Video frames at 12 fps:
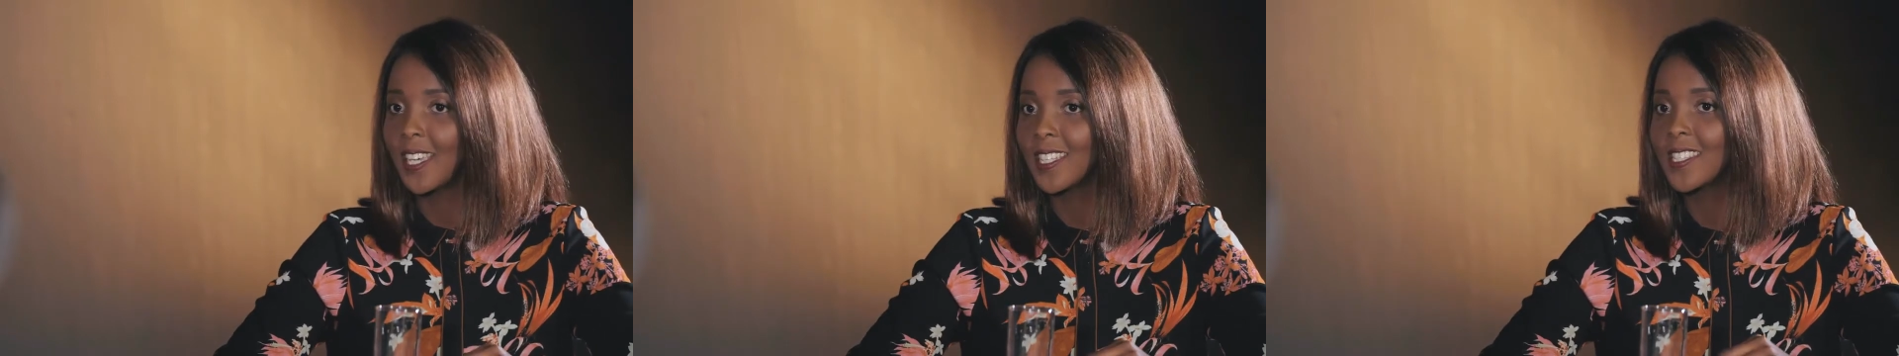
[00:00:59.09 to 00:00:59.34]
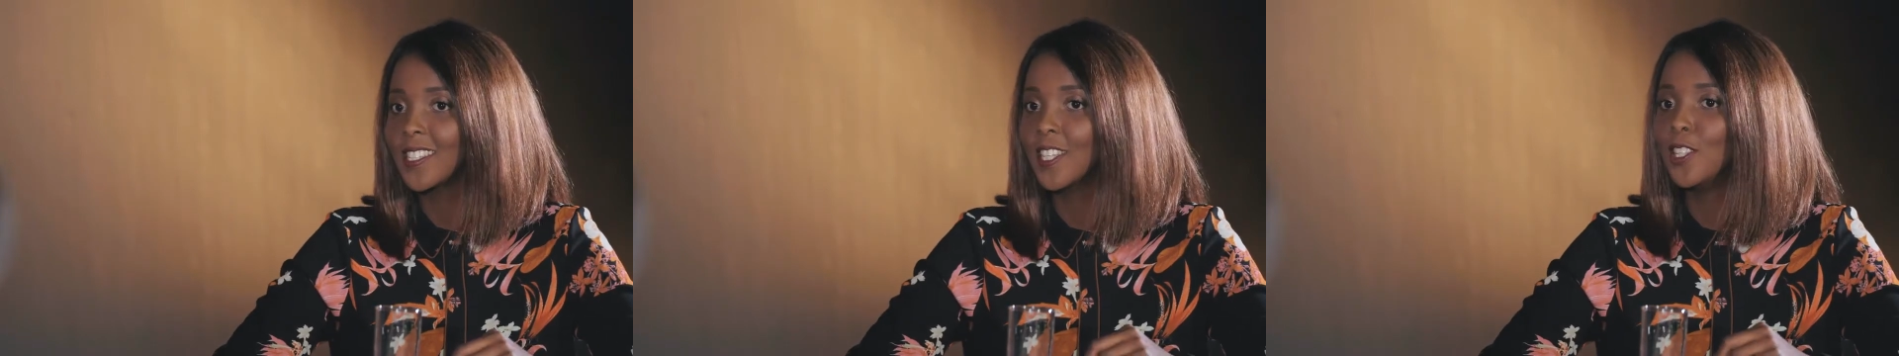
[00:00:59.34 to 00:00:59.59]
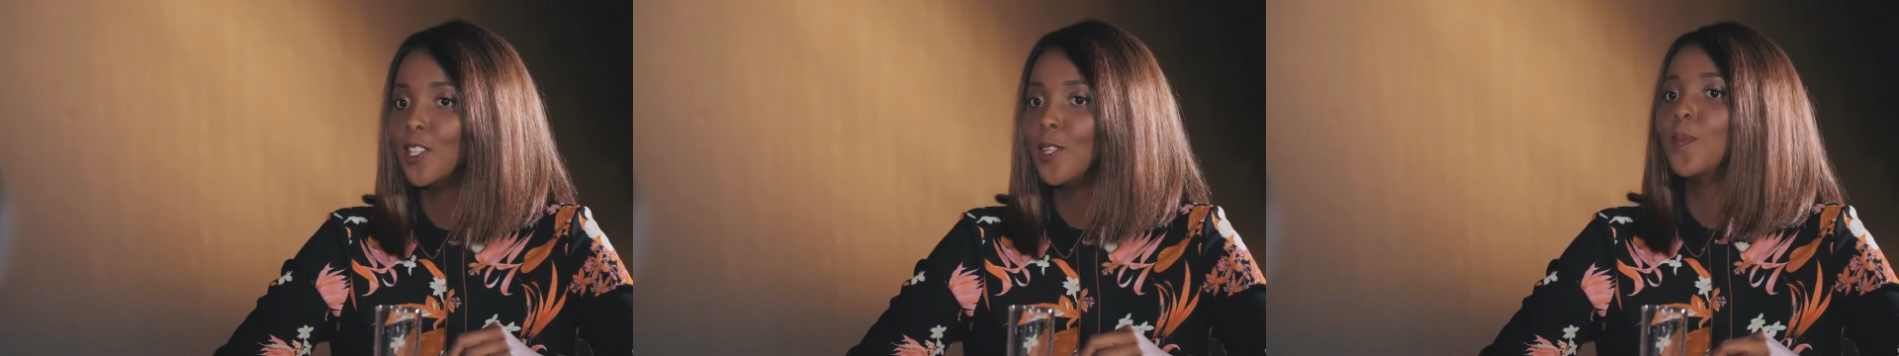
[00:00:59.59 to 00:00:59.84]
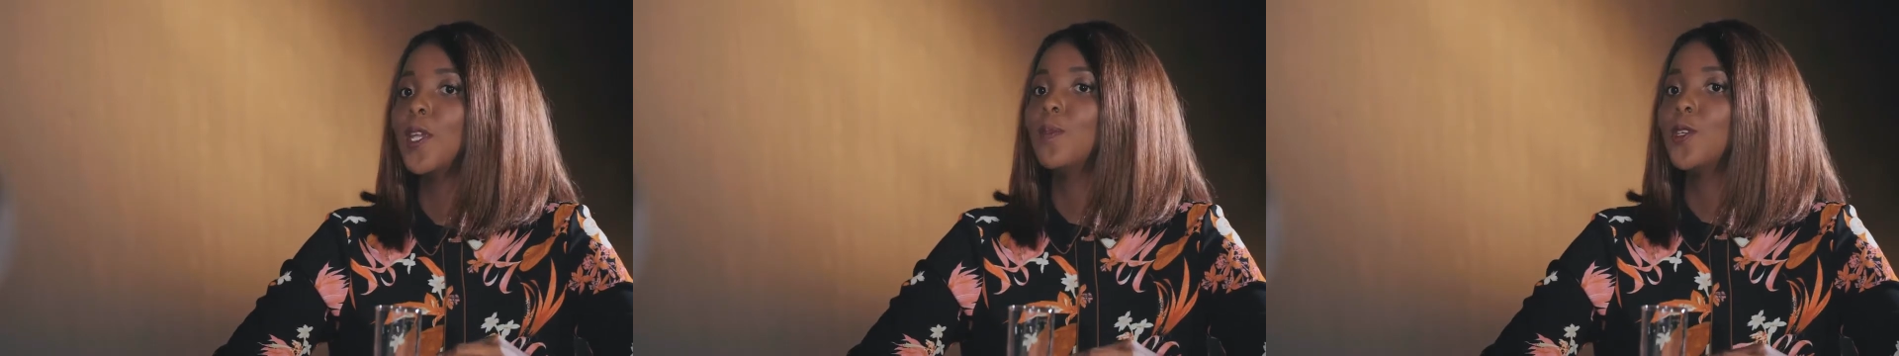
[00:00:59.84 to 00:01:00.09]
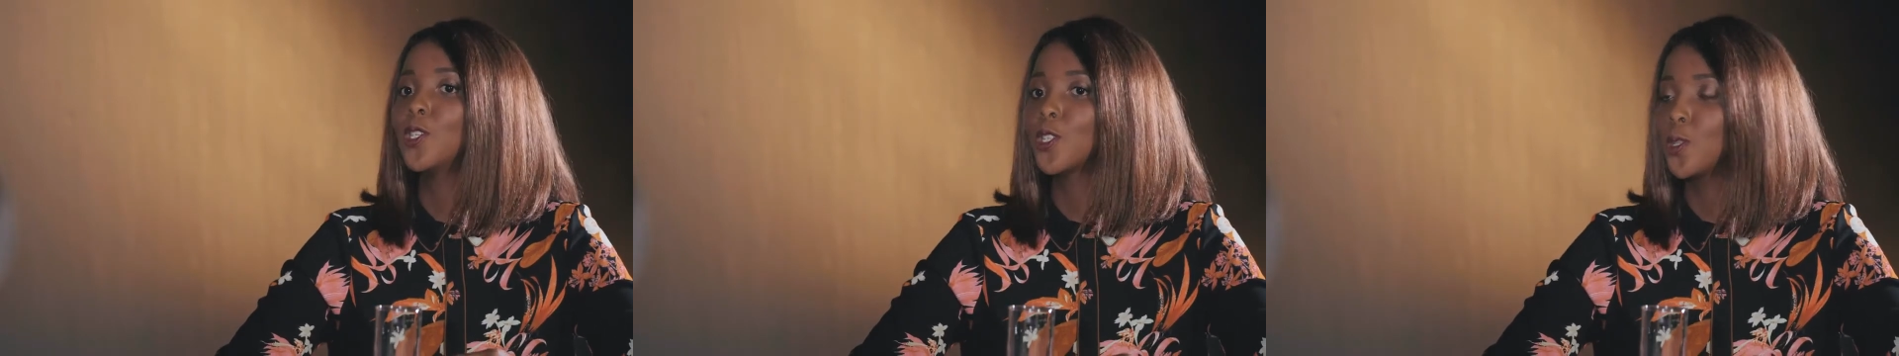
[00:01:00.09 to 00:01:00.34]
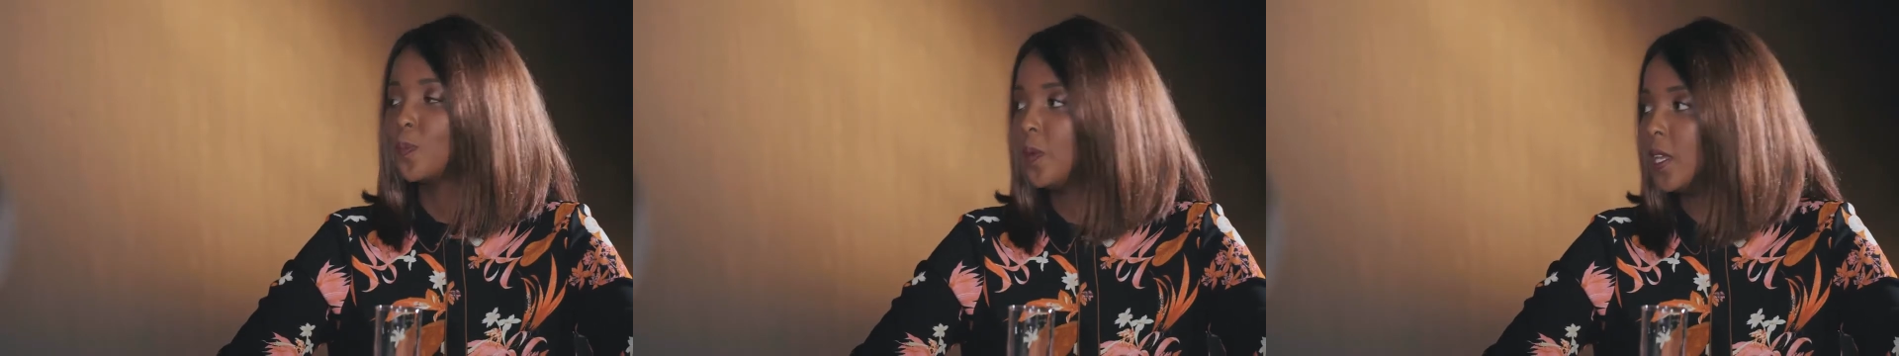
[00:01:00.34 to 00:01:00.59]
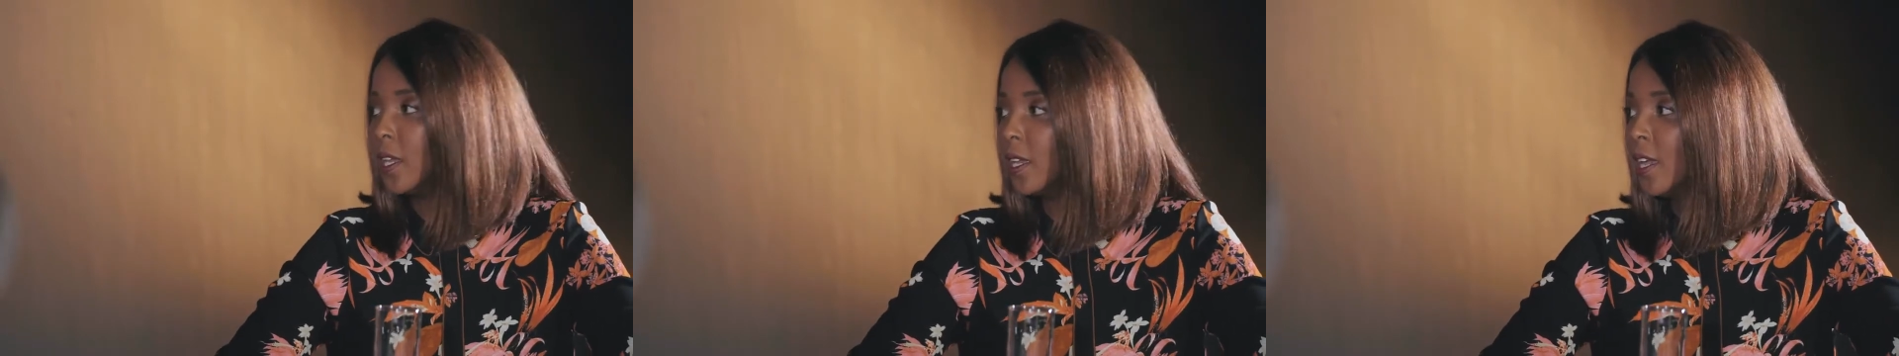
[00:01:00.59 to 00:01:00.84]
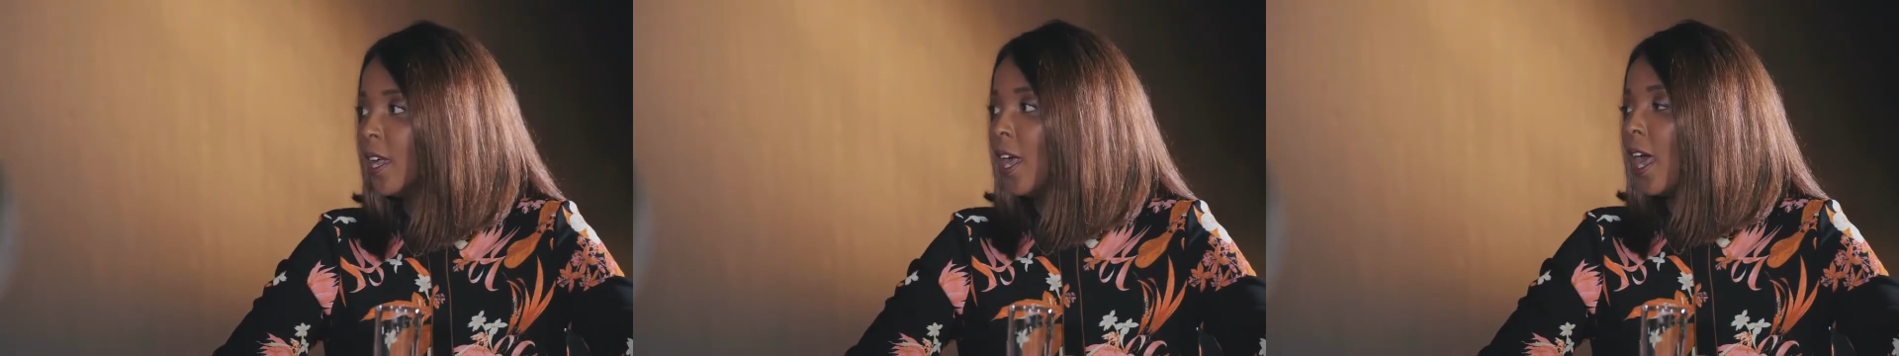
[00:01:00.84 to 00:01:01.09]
heads than they maybe should be.